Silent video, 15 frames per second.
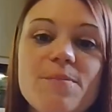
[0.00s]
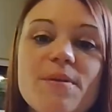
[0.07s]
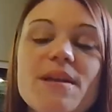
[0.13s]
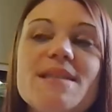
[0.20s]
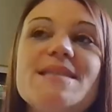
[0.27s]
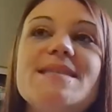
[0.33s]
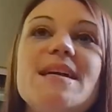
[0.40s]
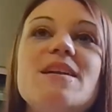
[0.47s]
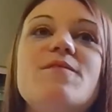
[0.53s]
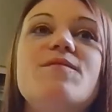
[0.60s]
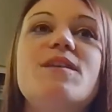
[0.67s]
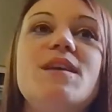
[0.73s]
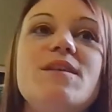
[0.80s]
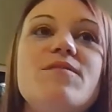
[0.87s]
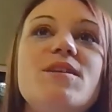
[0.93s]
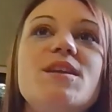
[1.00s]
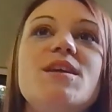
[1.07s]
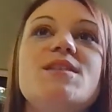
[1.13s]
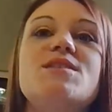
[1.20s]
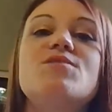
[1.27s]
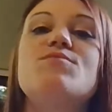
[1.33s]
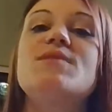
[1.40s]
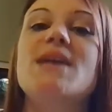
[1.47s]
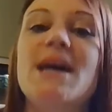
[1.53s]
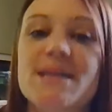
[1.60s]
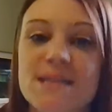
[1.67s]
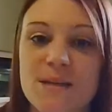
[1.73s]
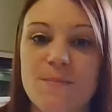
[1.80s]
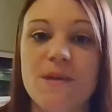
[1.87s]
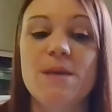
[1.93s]
but instead of giving it to
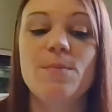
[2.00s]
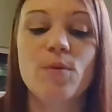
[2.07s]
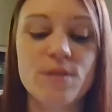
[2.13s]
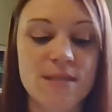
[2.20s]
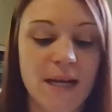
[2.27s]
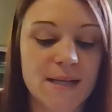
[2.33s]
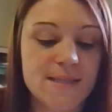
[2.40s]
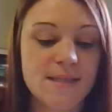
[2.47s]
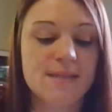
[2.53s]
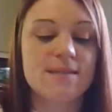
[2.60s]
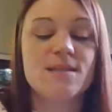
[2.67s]
toxic people, toxic